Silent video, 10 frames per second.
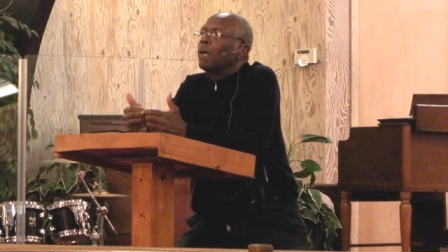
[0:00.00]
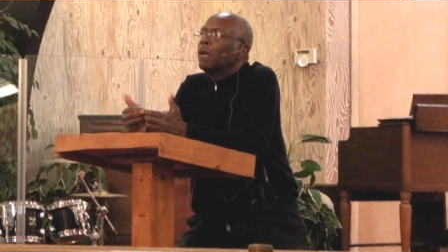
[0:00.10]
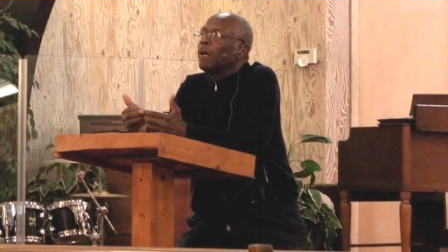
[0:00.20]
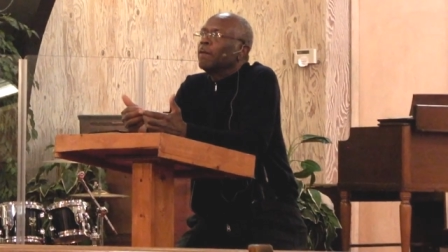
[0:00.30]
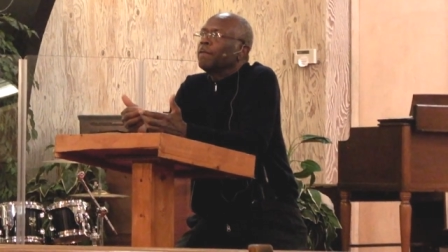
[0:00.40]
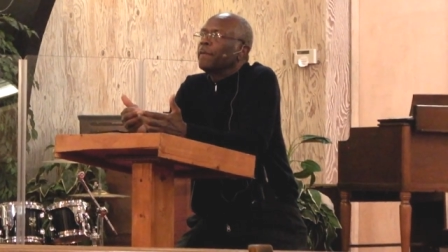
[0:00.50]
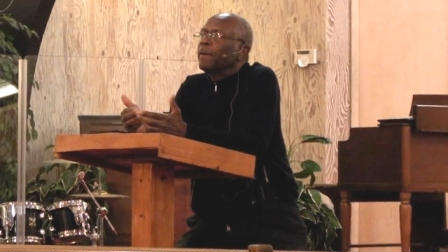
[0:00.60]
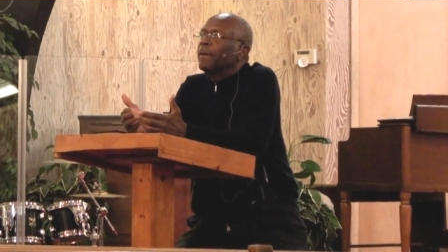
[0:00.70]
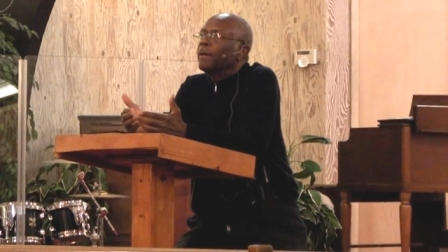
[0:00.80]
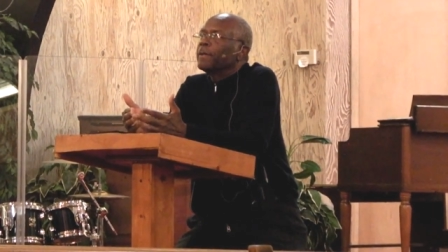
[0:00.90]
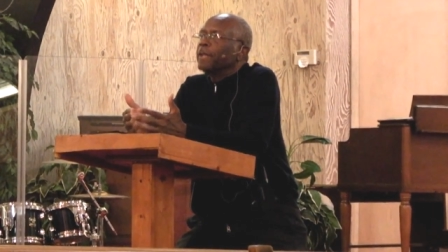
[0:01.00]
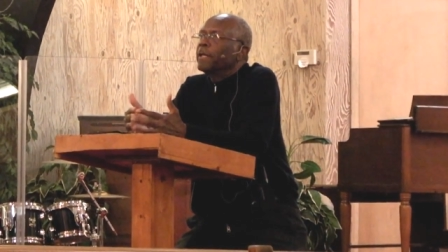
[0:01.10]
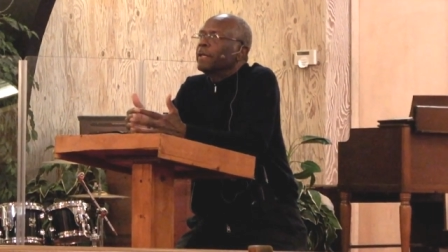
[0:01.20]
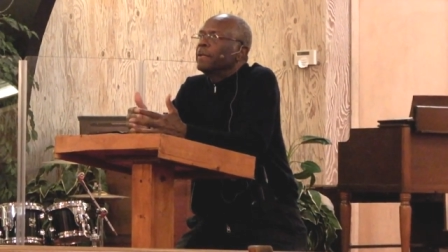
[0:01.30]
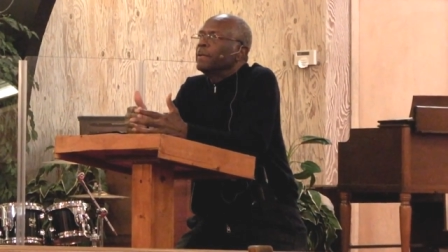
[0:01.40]
uh, of
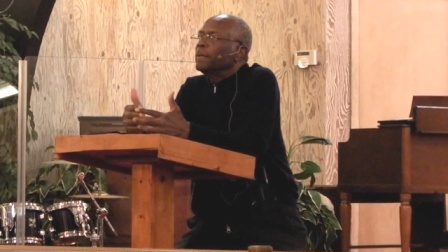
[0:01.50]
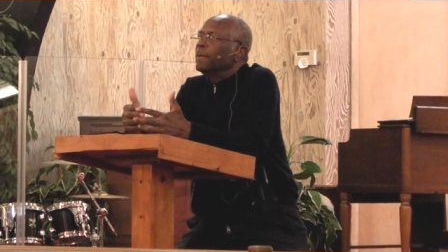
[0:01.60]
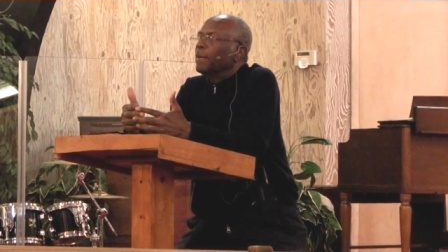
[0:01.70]
taking,